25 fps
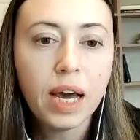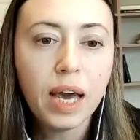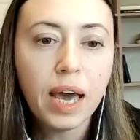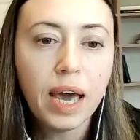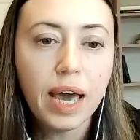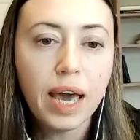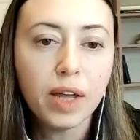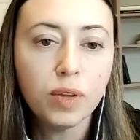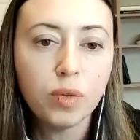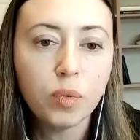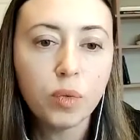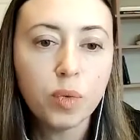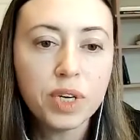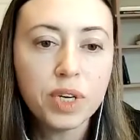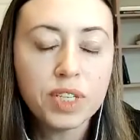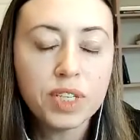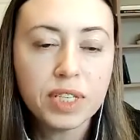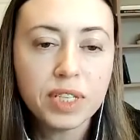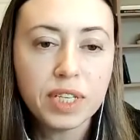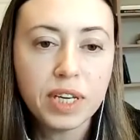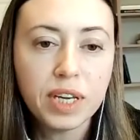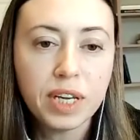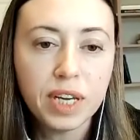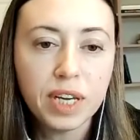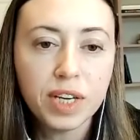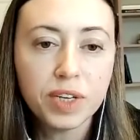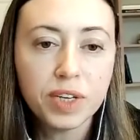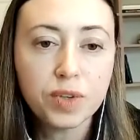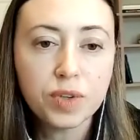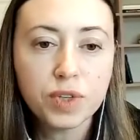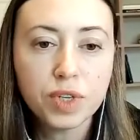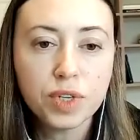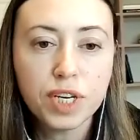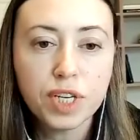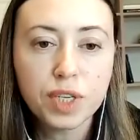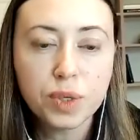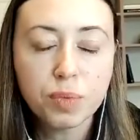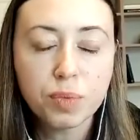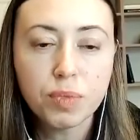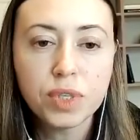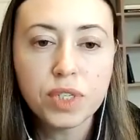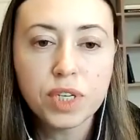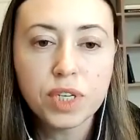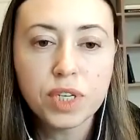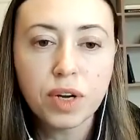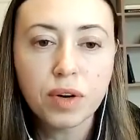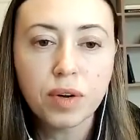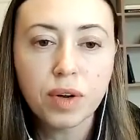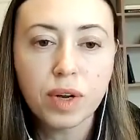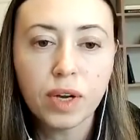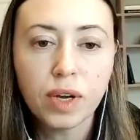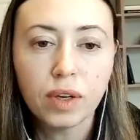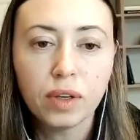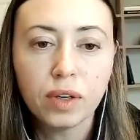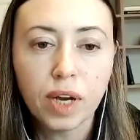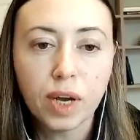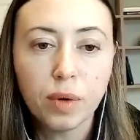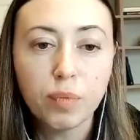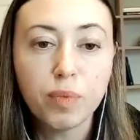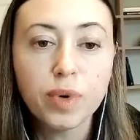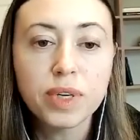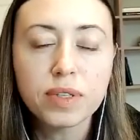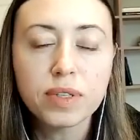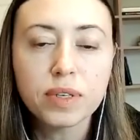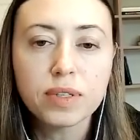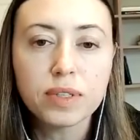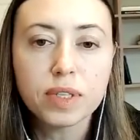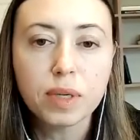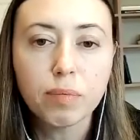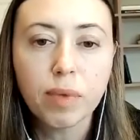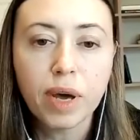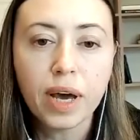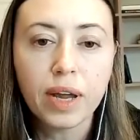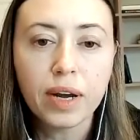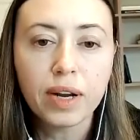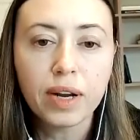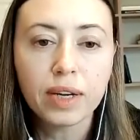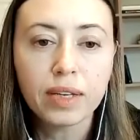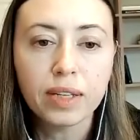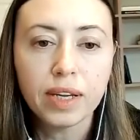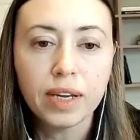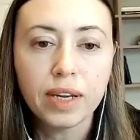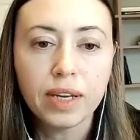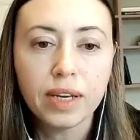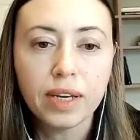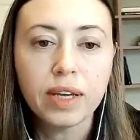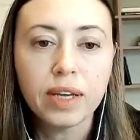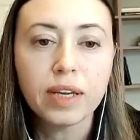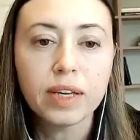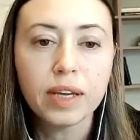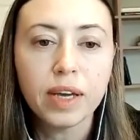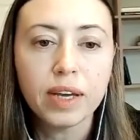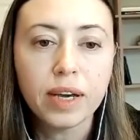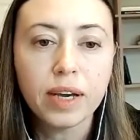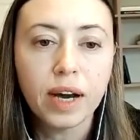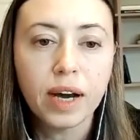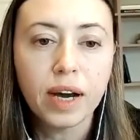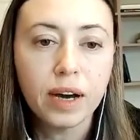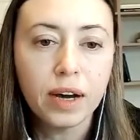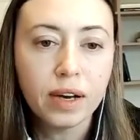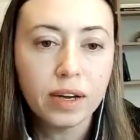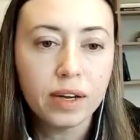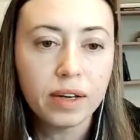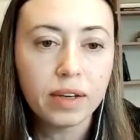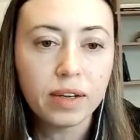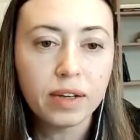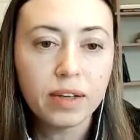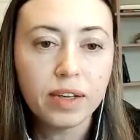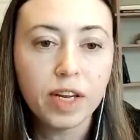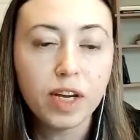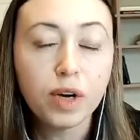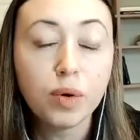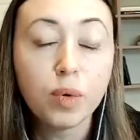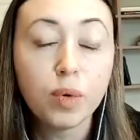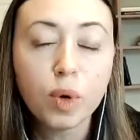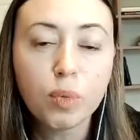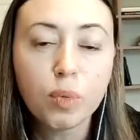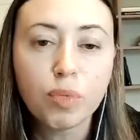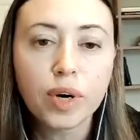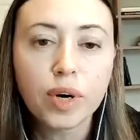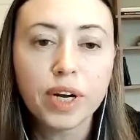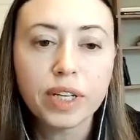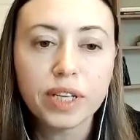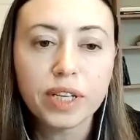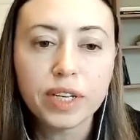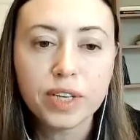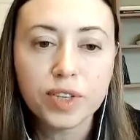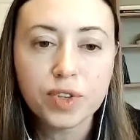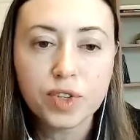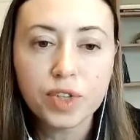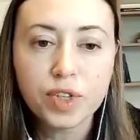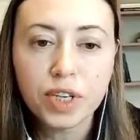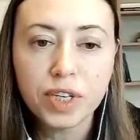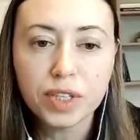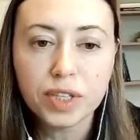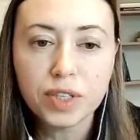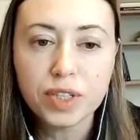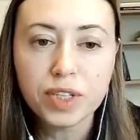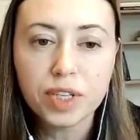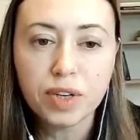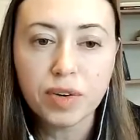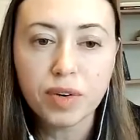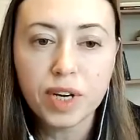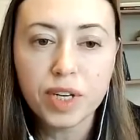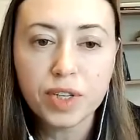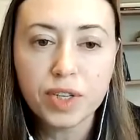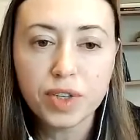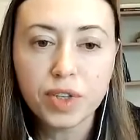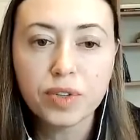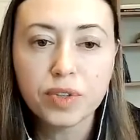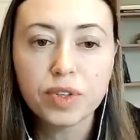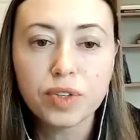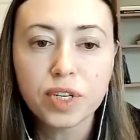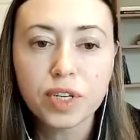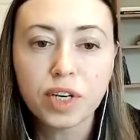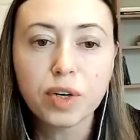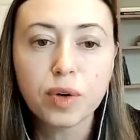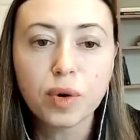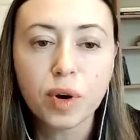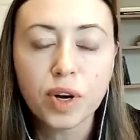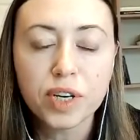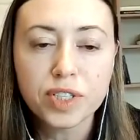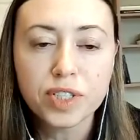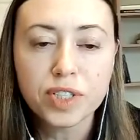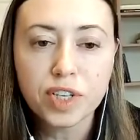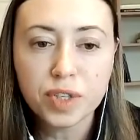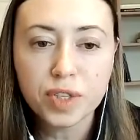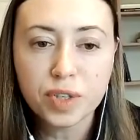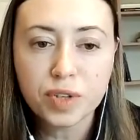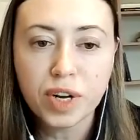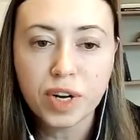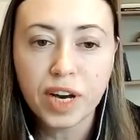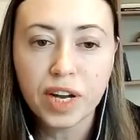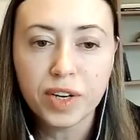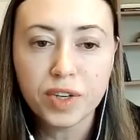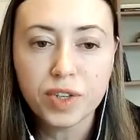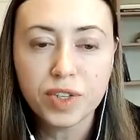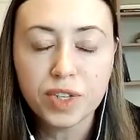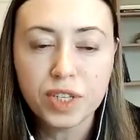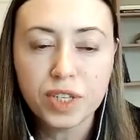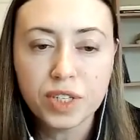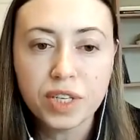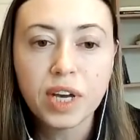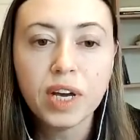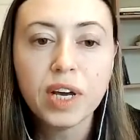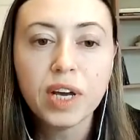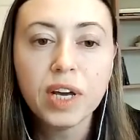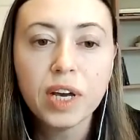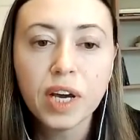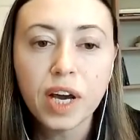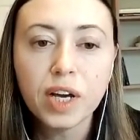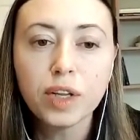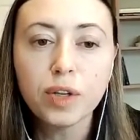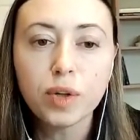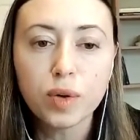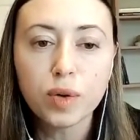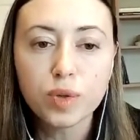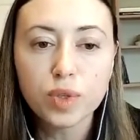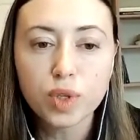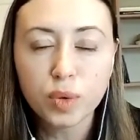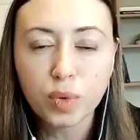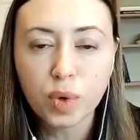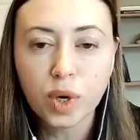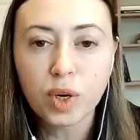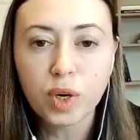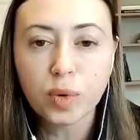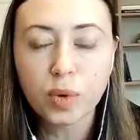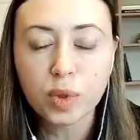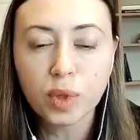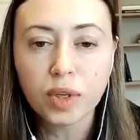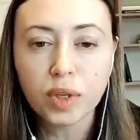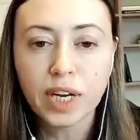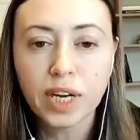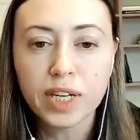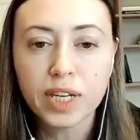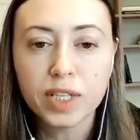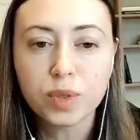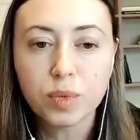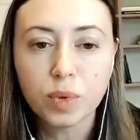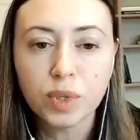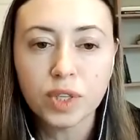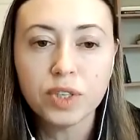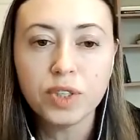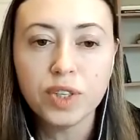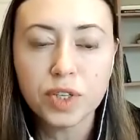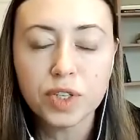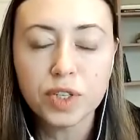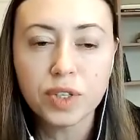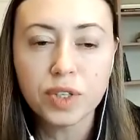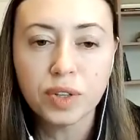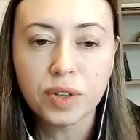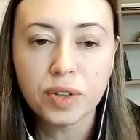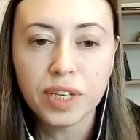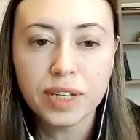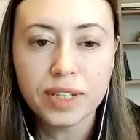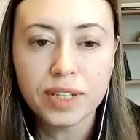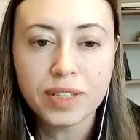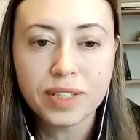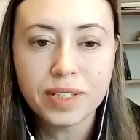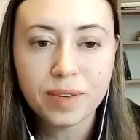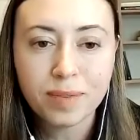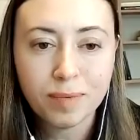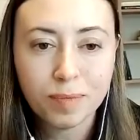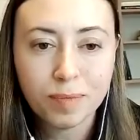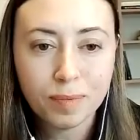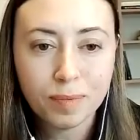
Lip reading: And we see ESG as material, and we systematically incorporate ESG considerations across our strategies and also work with clients with additional needs.